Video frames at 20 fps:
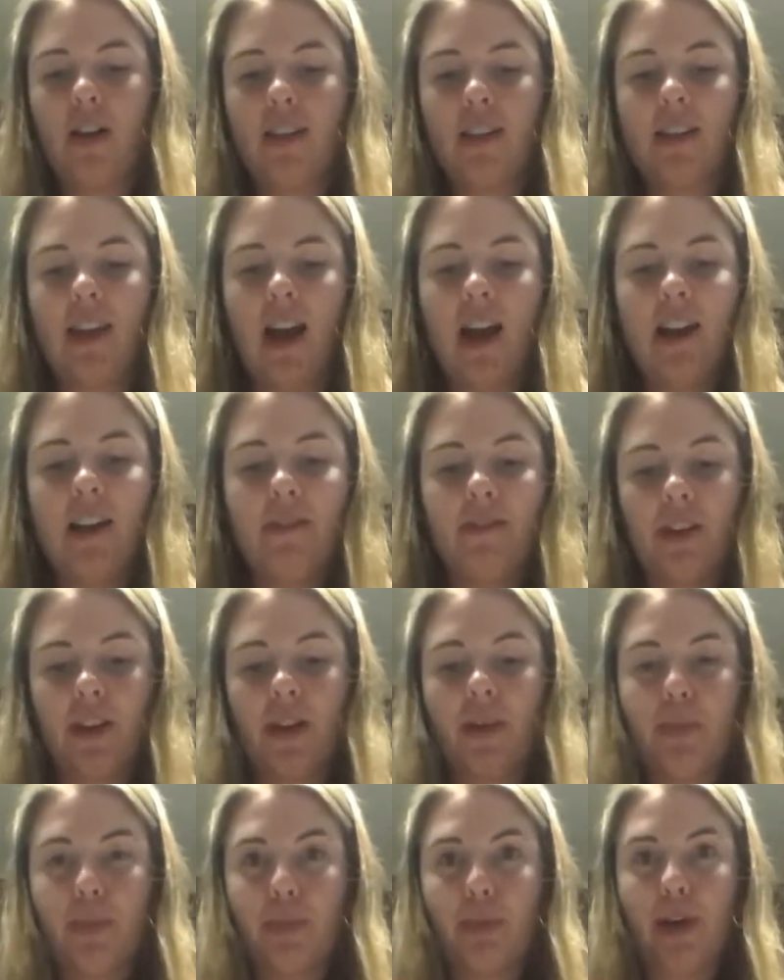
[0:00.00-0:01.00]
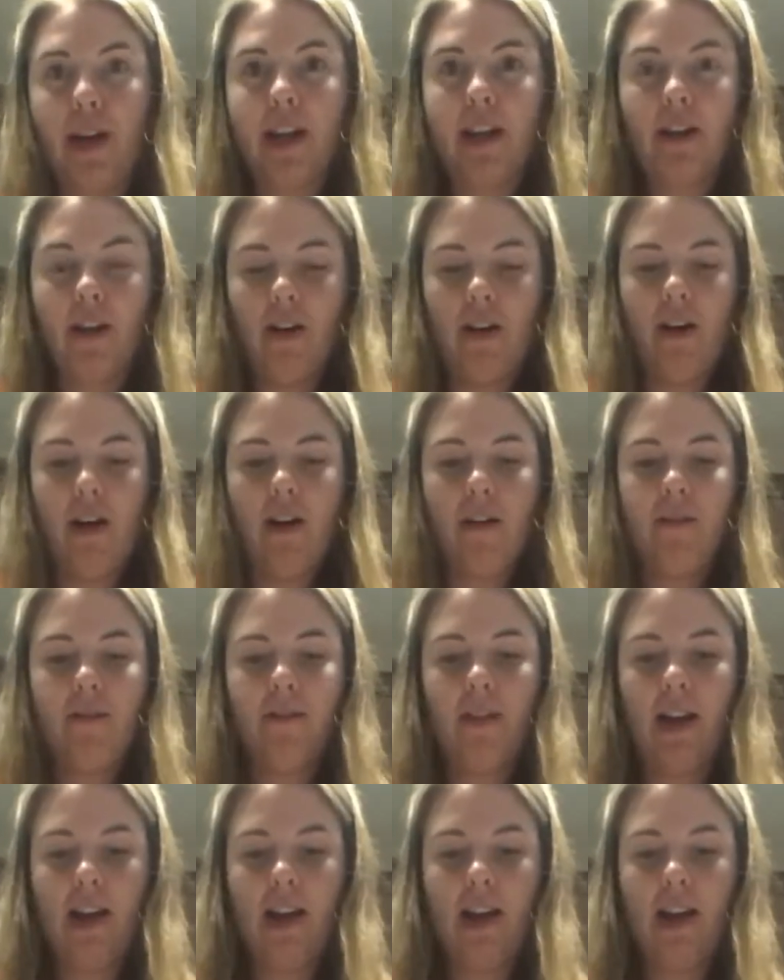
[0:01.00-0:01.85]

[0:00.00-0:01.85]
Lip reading: it's kind of gonna break off